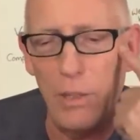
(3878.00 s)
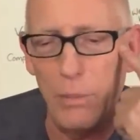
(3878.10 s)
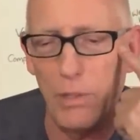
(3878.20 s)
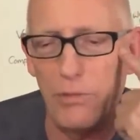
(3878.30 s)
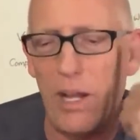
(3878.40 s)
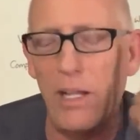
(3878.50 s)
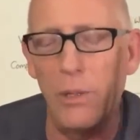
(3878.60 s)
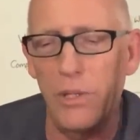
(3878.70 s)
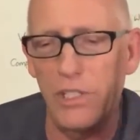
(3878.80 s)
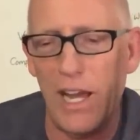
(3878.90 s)
But follow
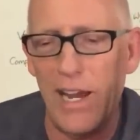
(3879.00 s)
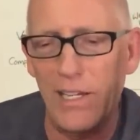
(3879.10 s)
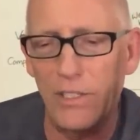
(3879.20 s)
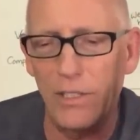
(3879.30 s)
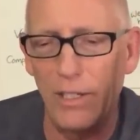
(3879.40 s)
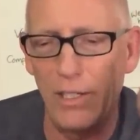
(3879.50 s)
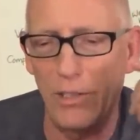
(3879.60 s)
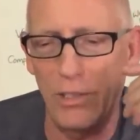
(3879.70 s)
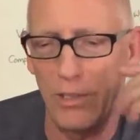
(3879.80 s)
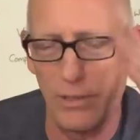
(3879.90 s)
the science
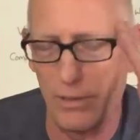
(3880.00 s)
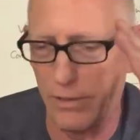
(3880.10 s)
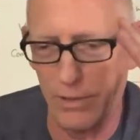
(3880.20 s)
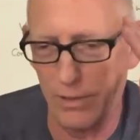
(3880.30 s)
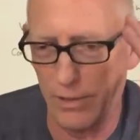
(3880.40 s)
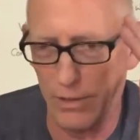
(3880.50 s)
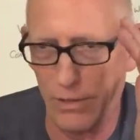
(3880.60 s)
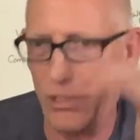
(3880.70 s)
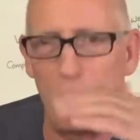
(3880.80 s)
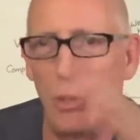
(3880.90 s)
is
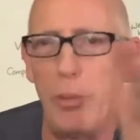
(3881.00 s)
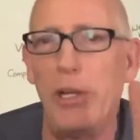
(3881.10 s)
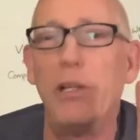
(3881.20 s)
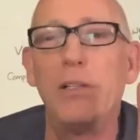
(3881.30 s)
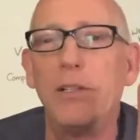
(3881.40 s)
stupid.